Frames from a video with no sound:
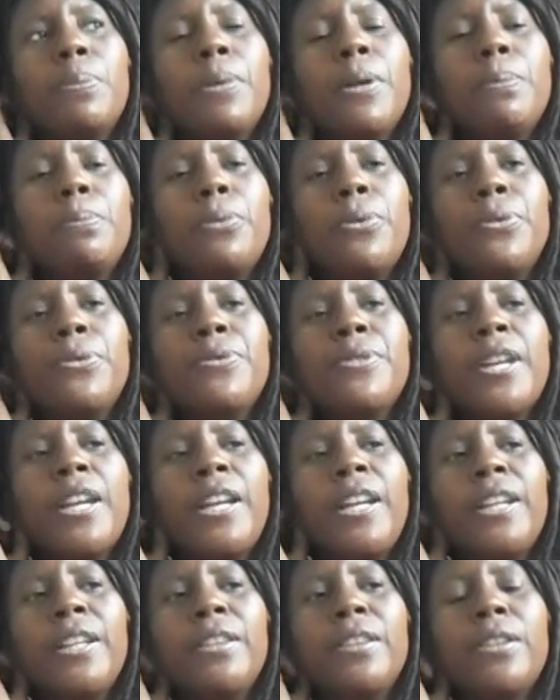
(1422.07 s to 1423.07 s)
people are
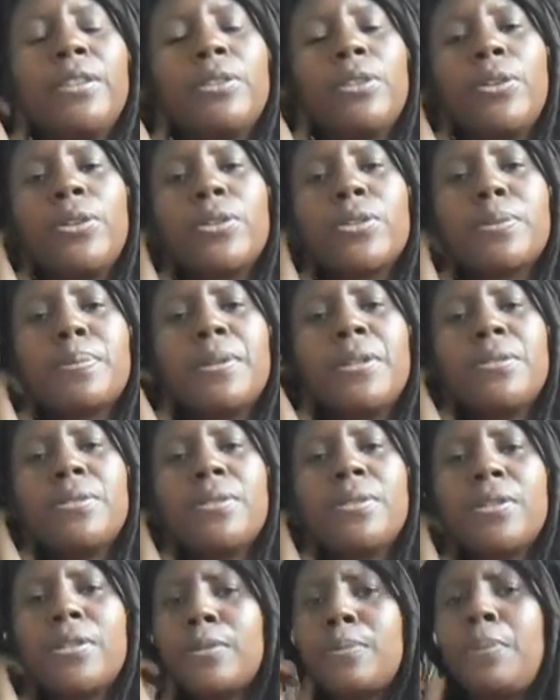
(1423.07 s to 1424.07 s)
saying that their
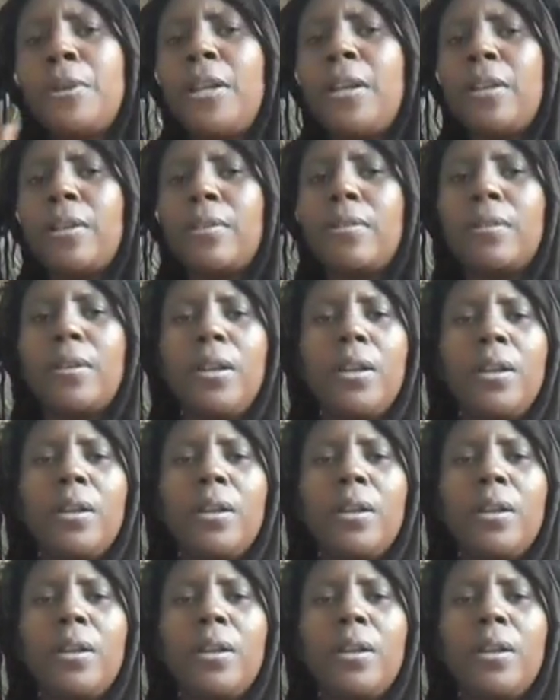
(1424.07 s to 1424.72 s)
experiences has been